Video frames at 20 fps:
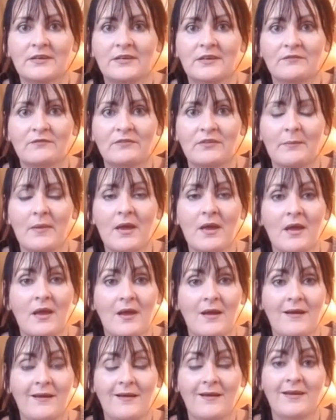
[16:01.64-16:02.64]
that you can give them.
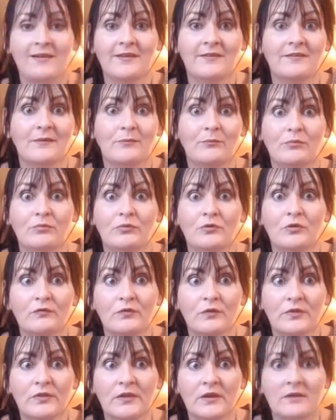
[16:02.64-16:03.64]
It is a
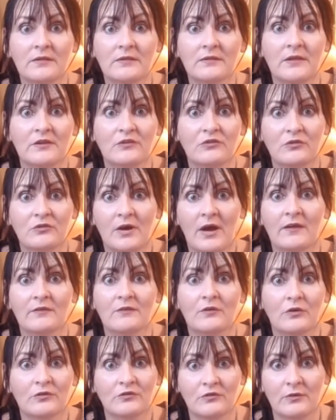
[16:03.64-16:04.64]
beautiful thing that you
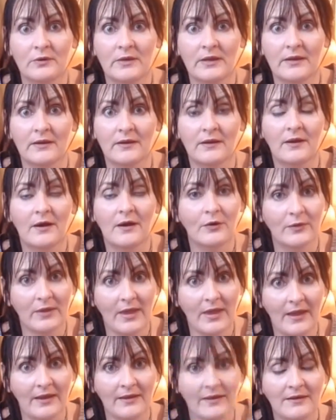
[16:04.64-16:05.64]
guys are doing,
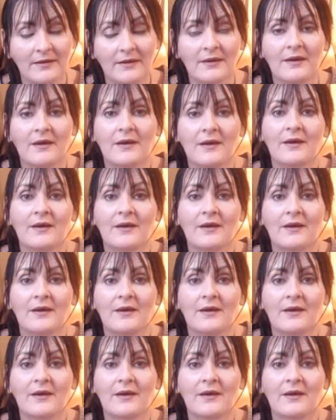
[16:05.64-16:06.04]
okay?